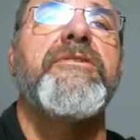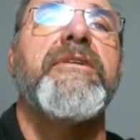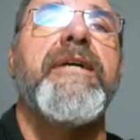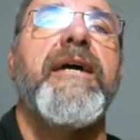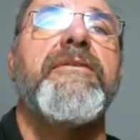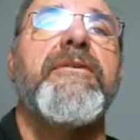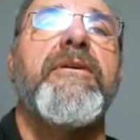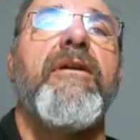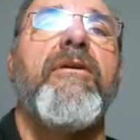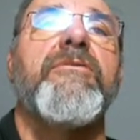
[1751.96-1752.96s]
together
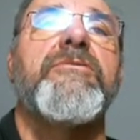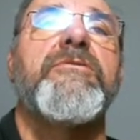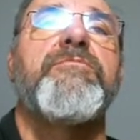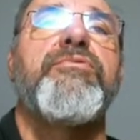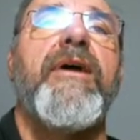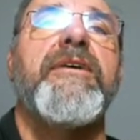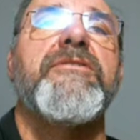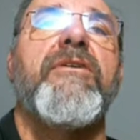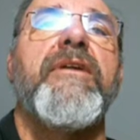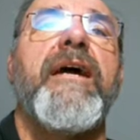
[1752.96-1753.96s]
close, pressed
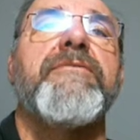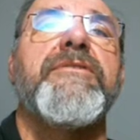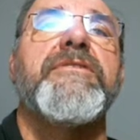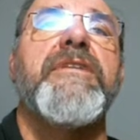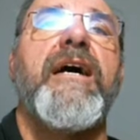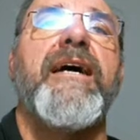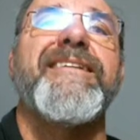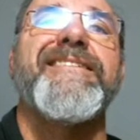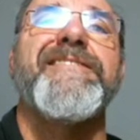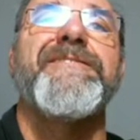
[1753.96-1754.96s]
on every side,
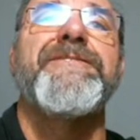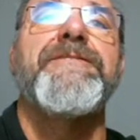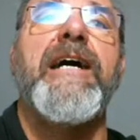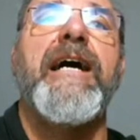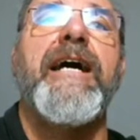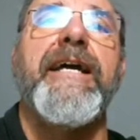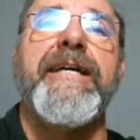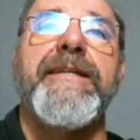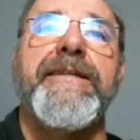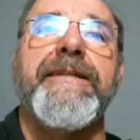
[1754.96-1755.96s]

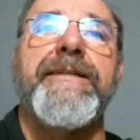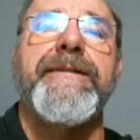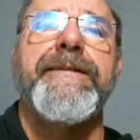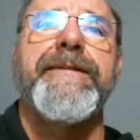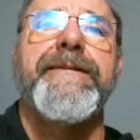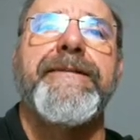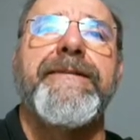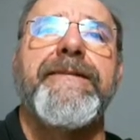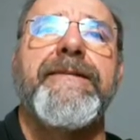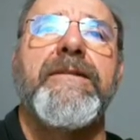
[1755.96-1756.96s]
confined.
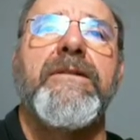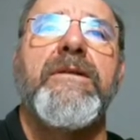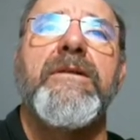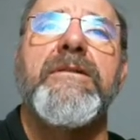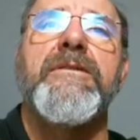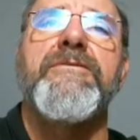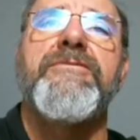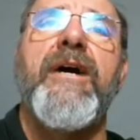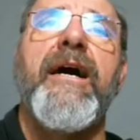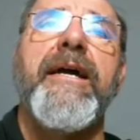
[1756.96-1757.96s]

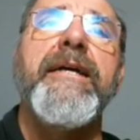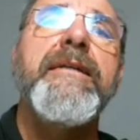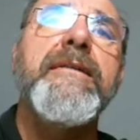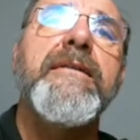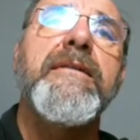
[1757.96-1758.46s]
Confined?